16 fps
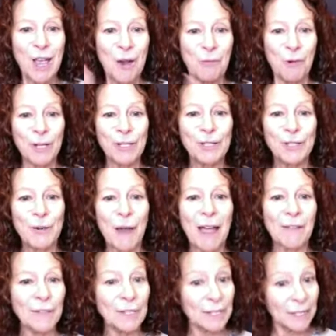Once you
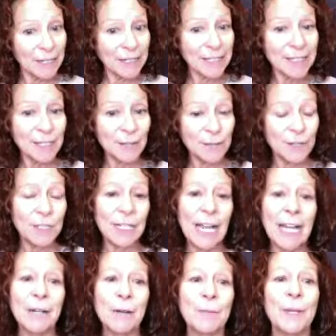have a list of the
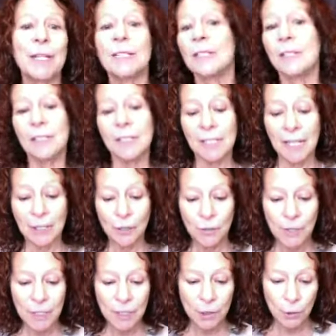databases, then you
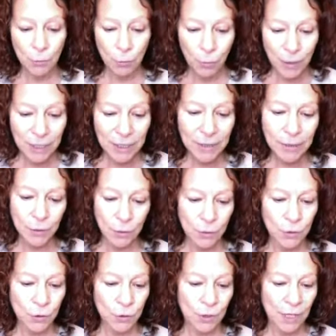need to
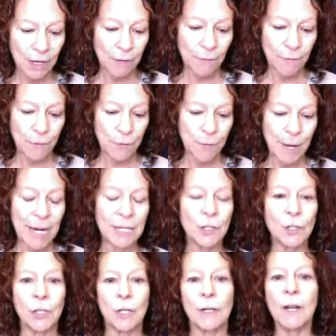research the
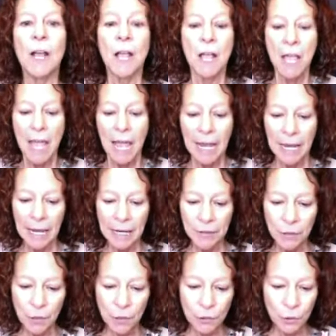information
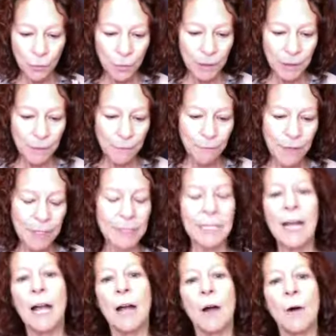and to really find
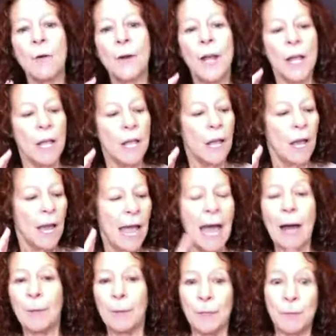out
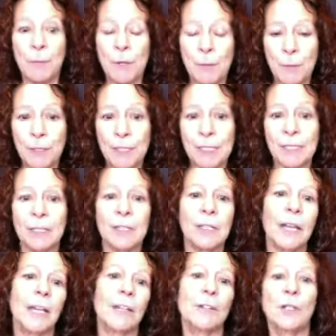how many people does this
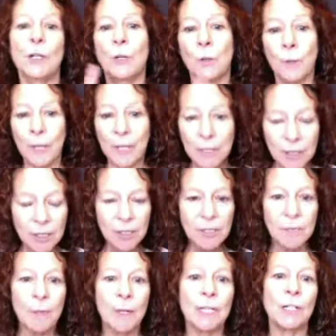get to? Is
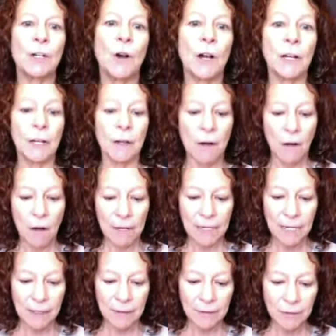this my target
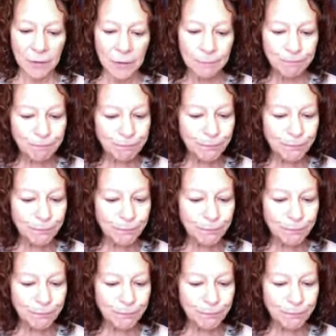audience?